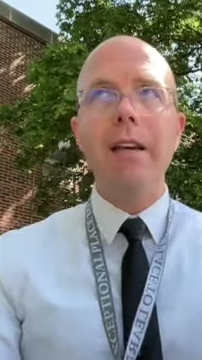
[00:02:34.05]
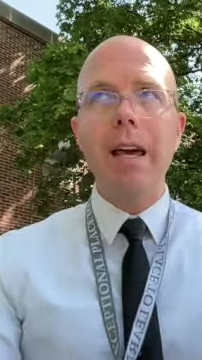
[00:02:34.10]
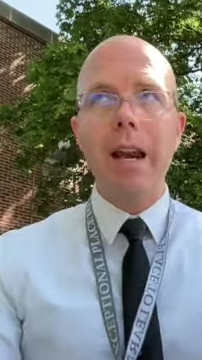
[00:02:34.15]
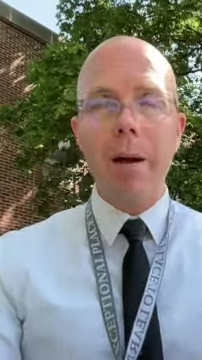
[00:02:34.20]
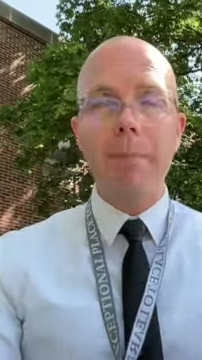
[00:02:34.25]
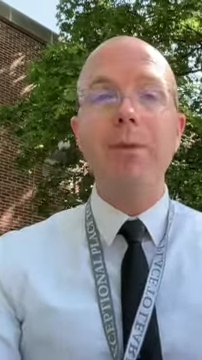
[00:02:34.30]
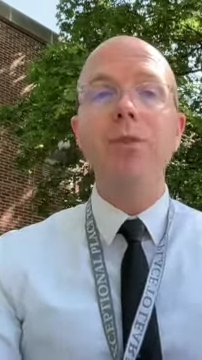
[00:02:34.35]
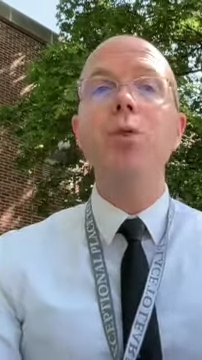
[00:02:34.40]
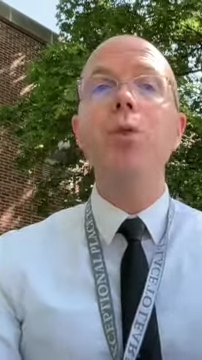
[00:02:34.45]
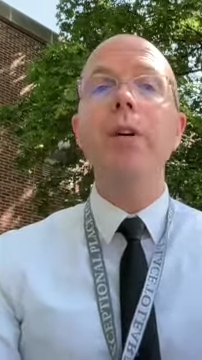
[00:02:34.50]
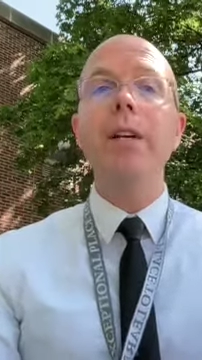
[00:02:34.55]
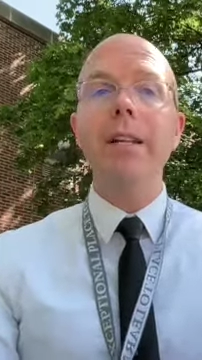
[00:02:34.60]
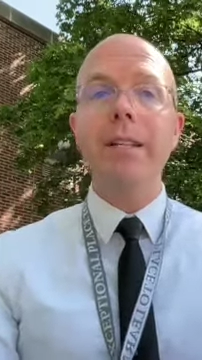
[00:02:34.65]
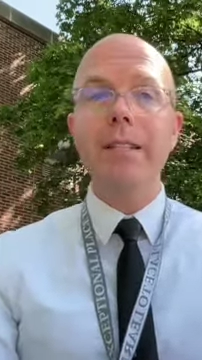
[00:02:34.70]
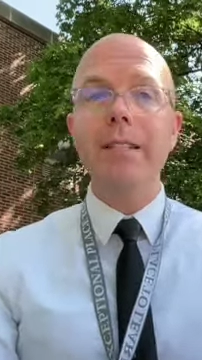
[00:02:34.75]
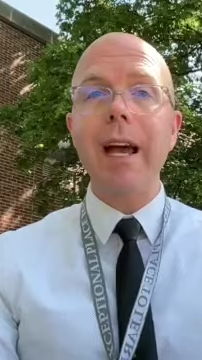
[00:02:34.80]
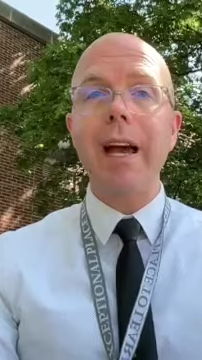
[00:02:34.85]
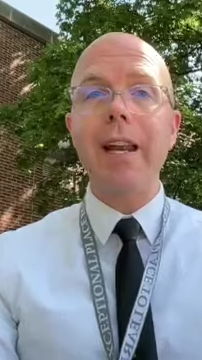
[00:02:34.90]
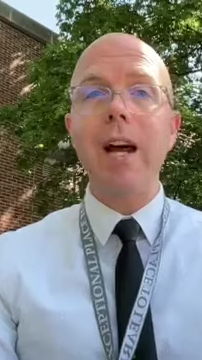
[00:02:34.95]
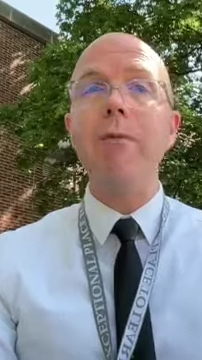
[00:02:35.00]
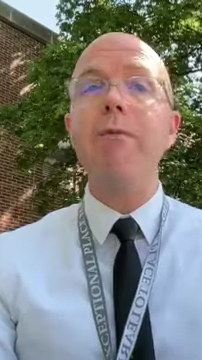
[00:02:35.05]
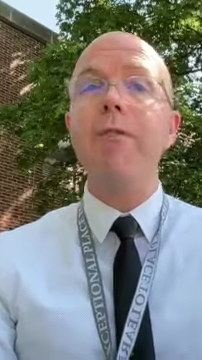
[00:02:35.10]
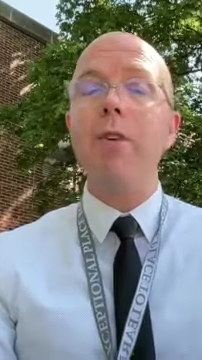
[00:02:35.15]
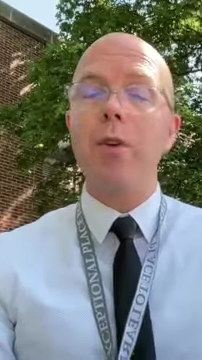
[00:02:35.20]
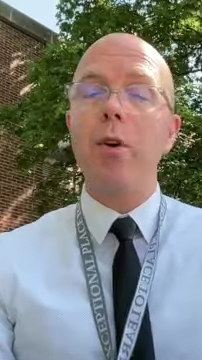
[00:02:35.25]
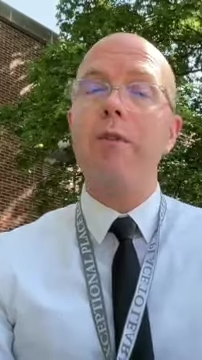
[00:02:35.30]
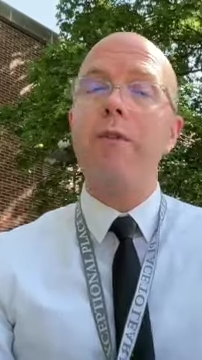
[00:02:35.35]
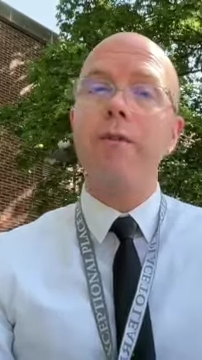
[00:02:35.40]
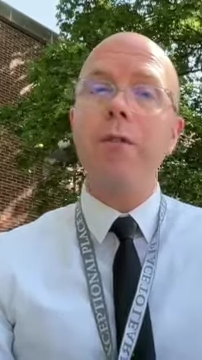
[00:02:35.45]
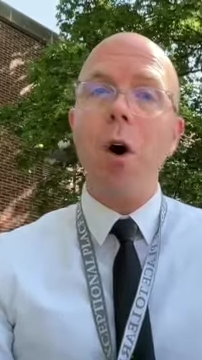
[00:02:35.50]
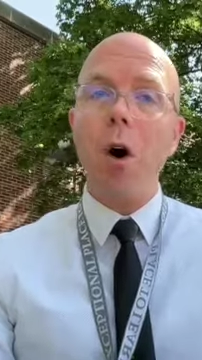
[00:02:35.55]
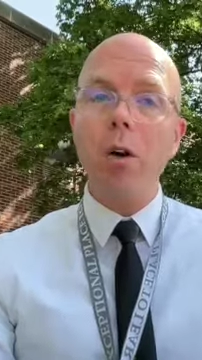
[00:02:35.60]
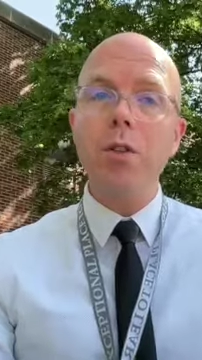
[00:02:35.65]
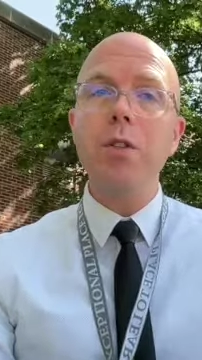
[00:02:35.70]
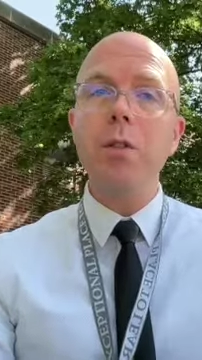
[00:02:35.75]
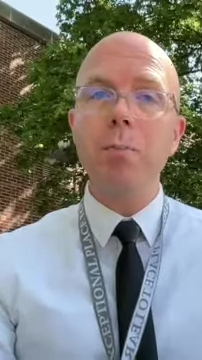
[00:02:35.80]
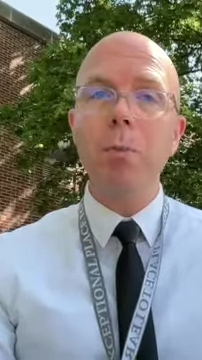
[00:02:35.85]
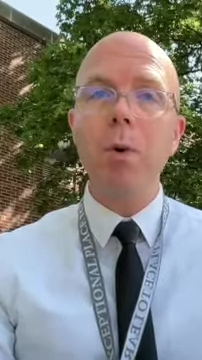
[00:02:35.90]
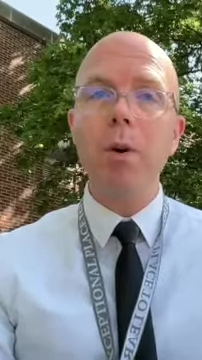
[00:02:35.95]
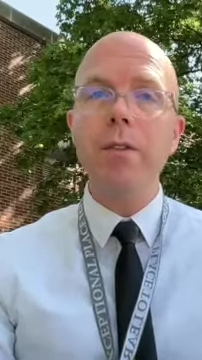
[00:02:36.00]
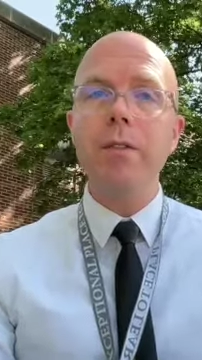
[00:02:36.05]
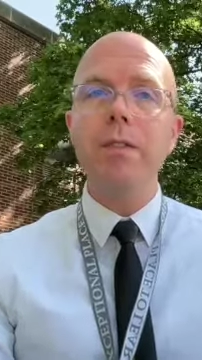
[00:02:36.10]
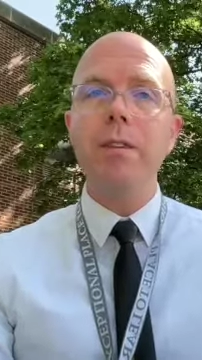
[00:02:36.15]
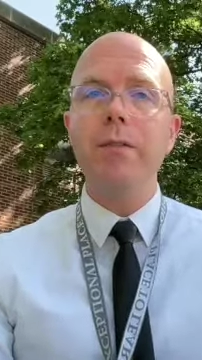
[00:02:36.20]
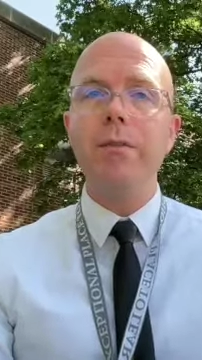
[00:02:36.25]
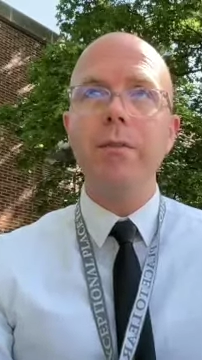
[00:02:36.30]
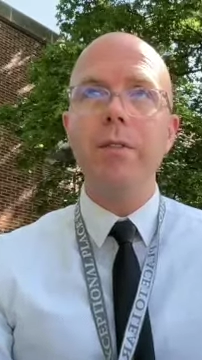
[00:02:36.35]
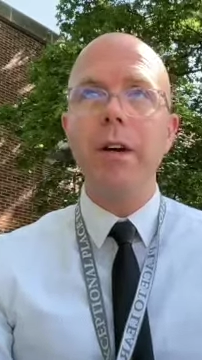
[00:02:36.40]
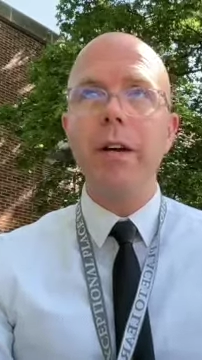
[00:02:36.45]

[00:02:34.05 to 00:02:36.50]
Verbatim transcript: an opportunity to sign up for the fall sports, the,